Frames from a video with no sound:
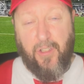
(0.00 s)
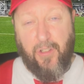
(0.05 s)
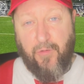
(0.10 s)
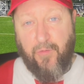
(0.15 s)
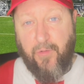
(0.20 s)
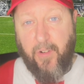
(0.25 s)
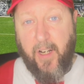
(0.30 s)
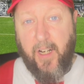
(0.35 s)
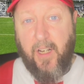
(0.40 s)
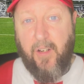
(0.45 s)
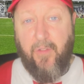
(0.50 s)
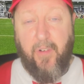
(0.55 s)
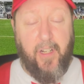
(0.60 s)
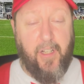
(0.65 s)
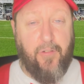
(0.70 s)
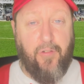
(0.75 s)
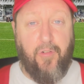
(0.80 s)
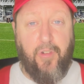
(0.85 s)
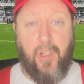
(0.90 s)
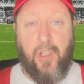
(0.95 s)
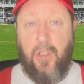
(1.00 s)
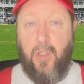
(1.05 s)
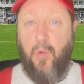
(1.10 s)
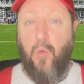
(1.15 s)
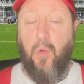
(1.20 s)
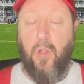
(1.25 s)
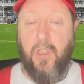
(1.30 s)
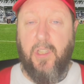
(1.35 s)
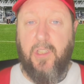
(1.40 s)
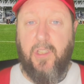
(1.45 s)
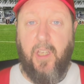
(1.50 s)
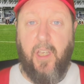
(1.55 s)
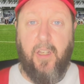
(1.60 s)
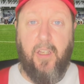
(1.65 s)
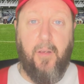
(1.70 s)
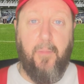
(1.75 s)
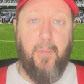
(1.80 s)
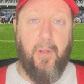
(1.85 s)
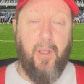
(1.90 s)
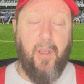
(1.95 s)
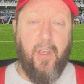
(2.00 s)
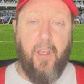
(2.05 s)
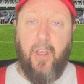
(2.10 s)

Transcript: a really traditional old stadium.